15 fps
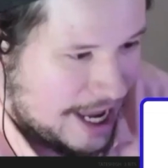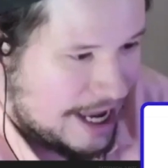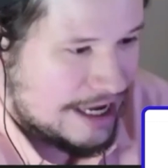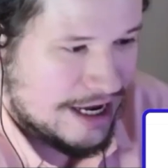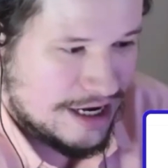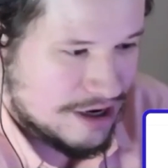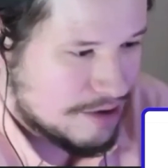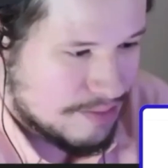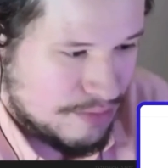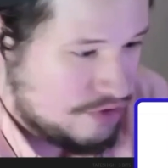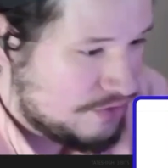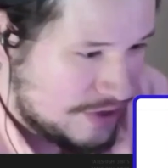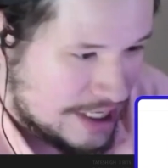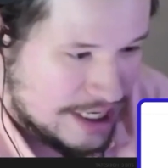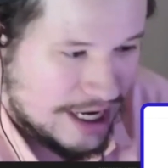in a
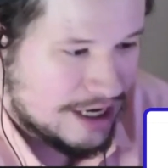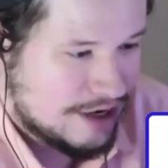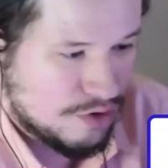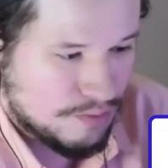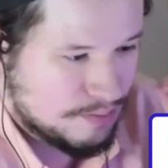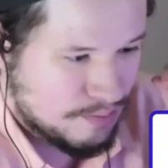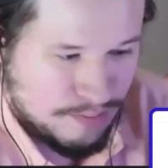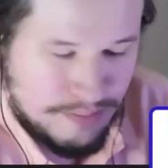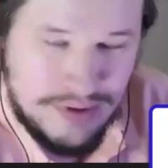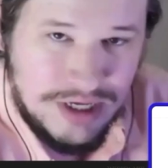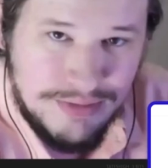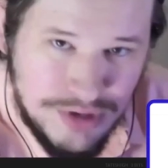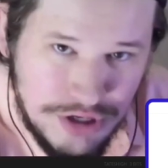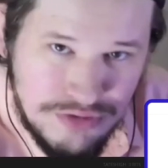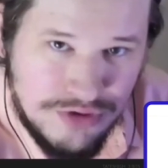movie and it'll be
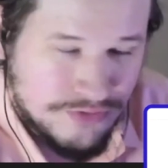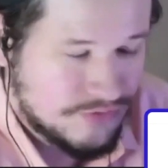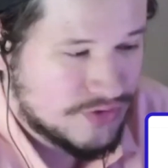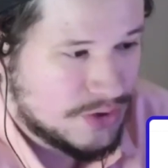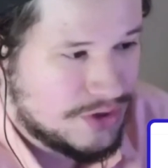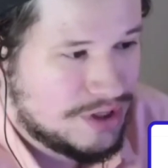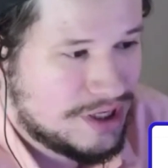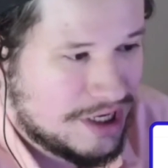beautiful.